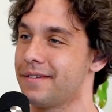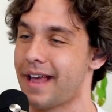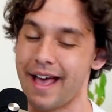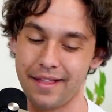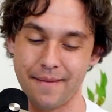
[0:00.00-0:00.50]

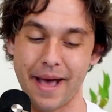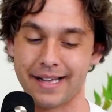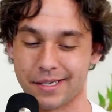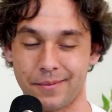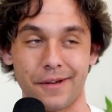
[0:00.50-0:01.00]
LA
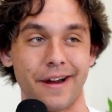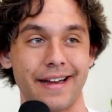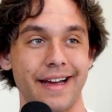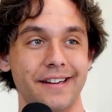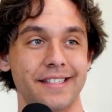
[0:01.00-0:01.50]
basketball
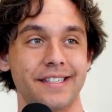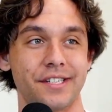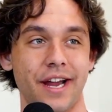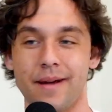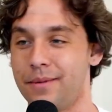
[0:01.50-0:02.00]
right now is in
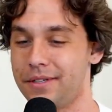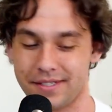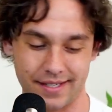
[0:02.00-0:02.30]
shambles.